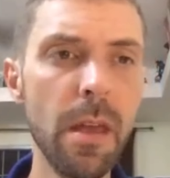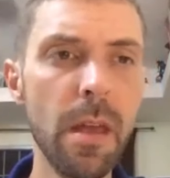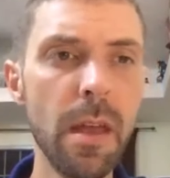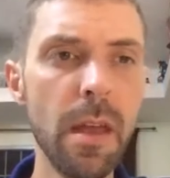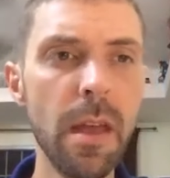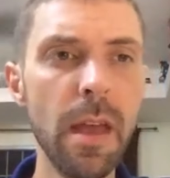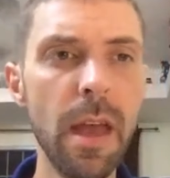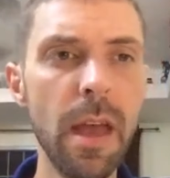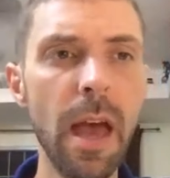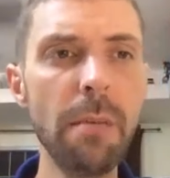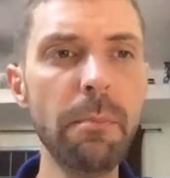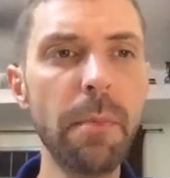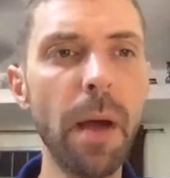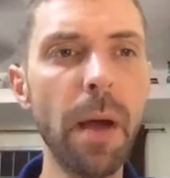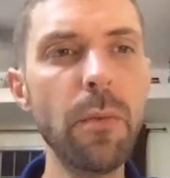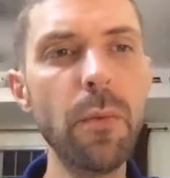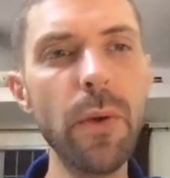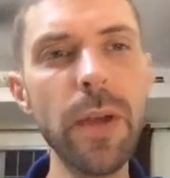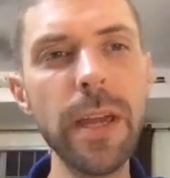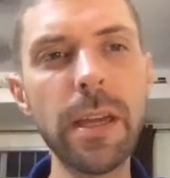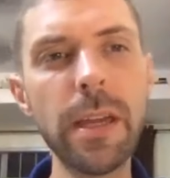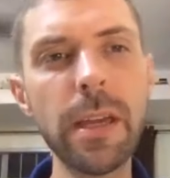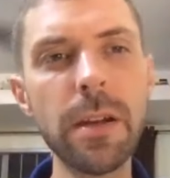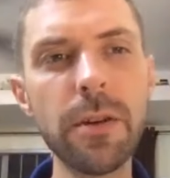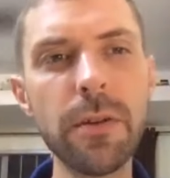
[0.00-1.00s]
And by
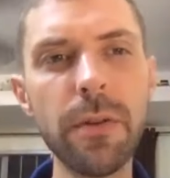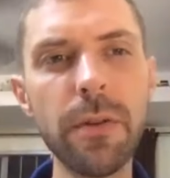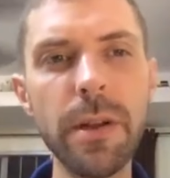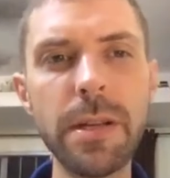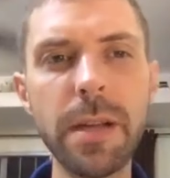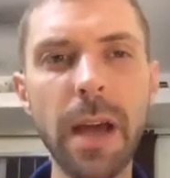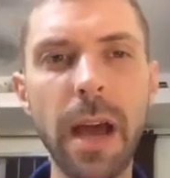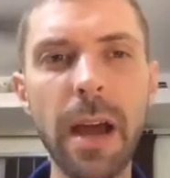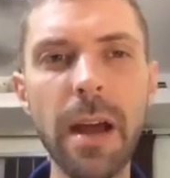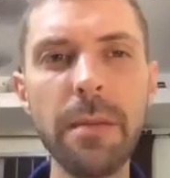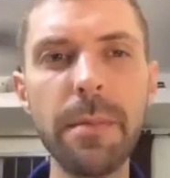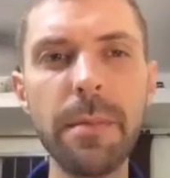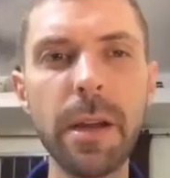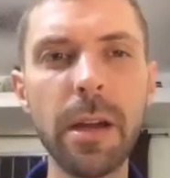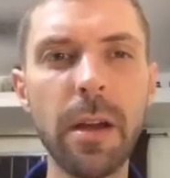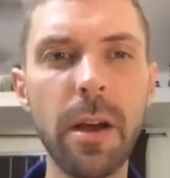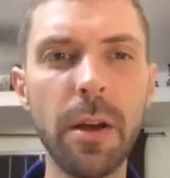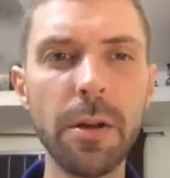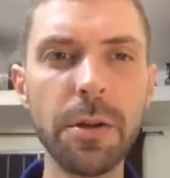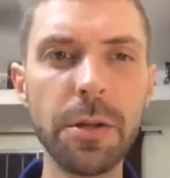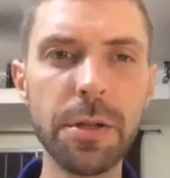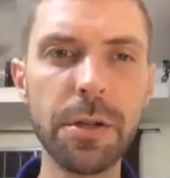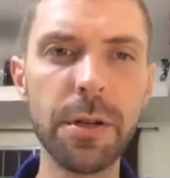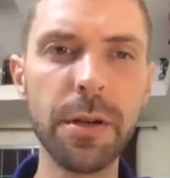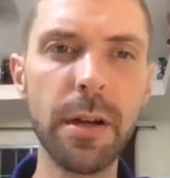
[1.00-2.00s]
weekend or retirement
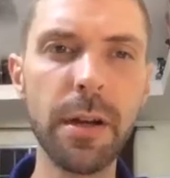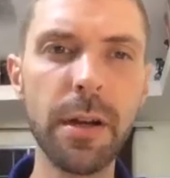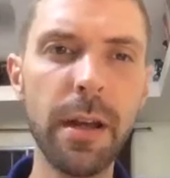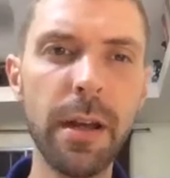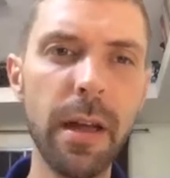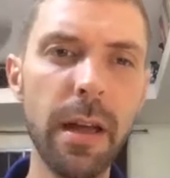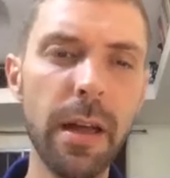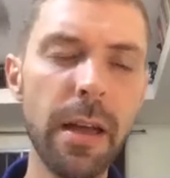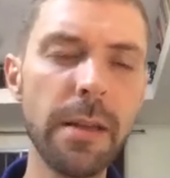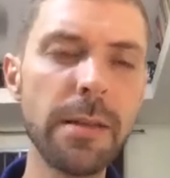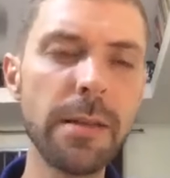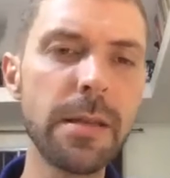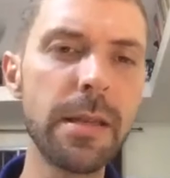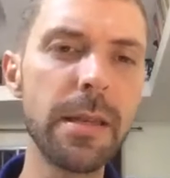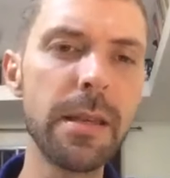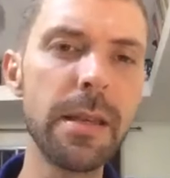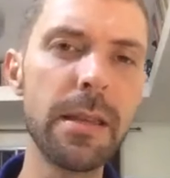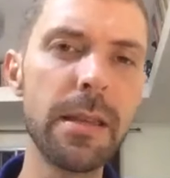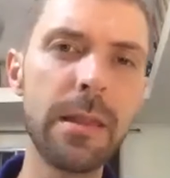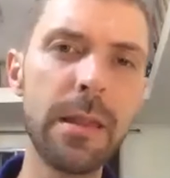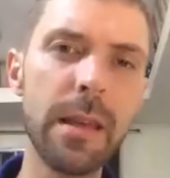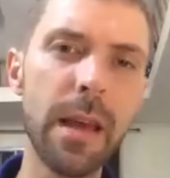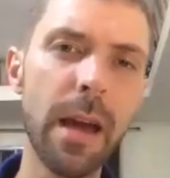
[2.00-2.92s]
culture, it's an